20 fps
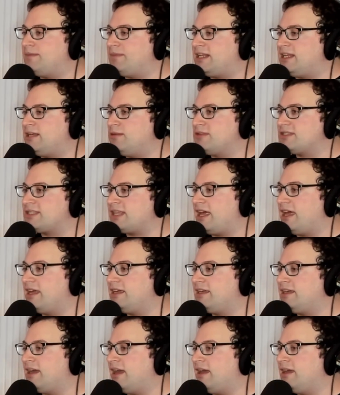but he was
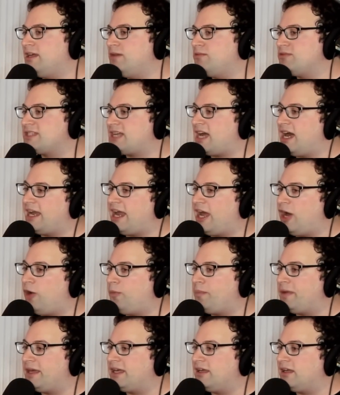kind of
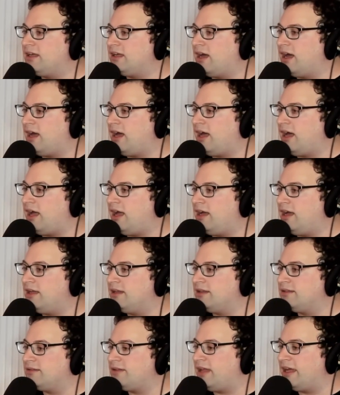helping,
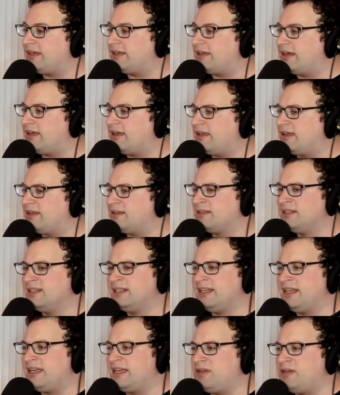
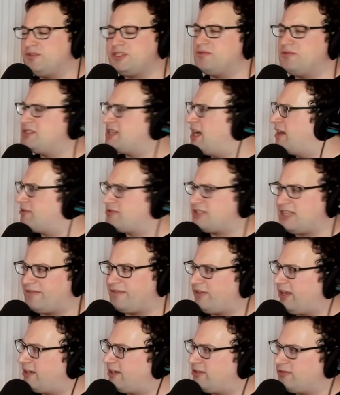he was doing other
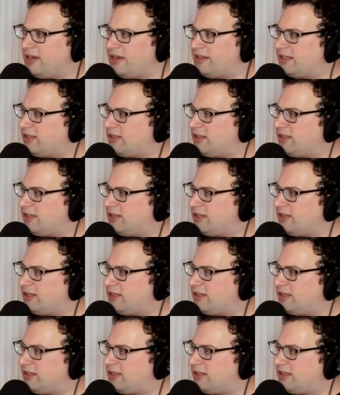stuff like around the